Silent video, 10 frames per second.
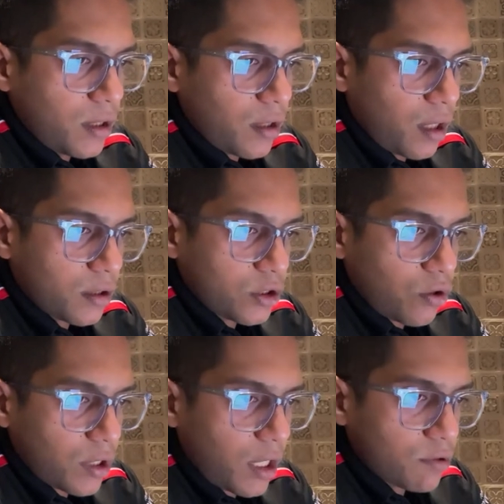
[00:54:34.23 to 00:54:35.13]
Another
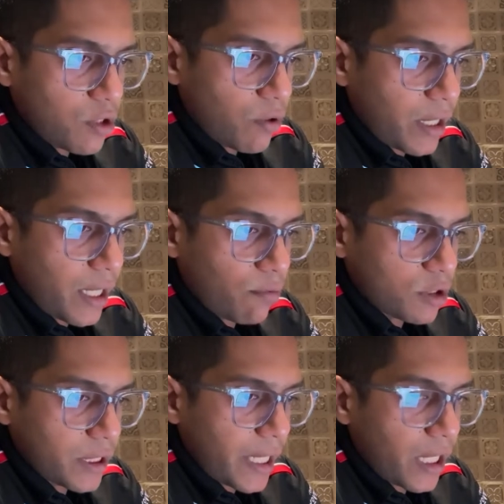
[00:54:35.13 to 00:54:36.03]
stock that I was looking at
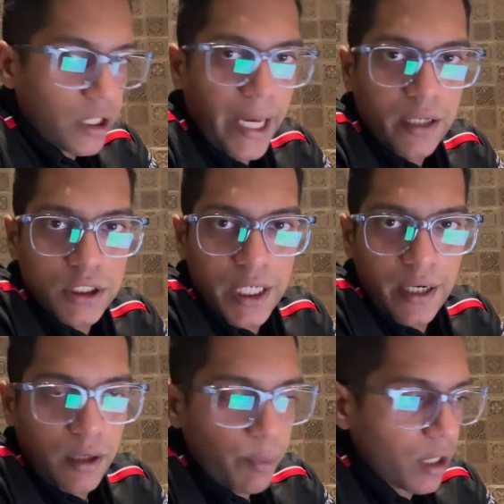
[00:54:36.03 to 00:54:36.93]
was an energy
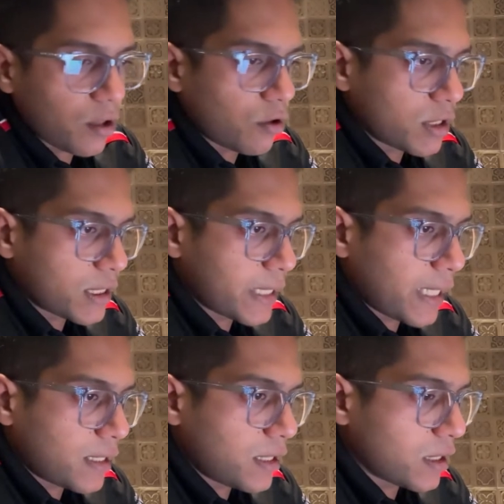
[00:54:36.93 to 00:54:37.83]
drink maker called
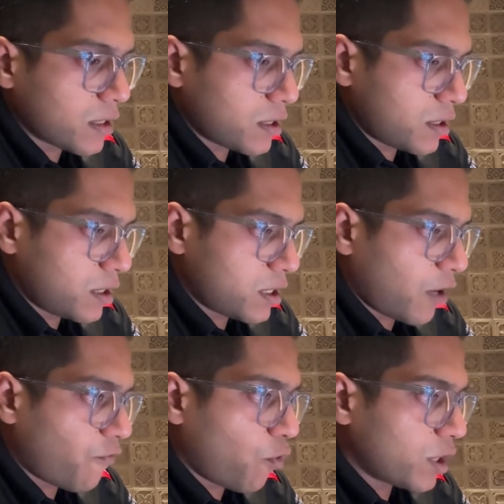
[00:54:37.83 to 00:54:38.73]
Celsius. It's
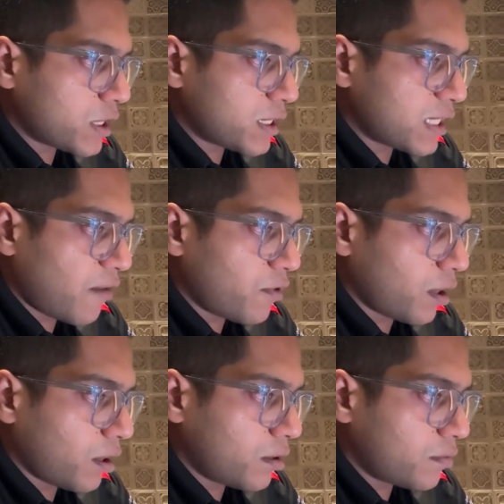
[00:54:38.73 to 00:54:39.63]
at 47.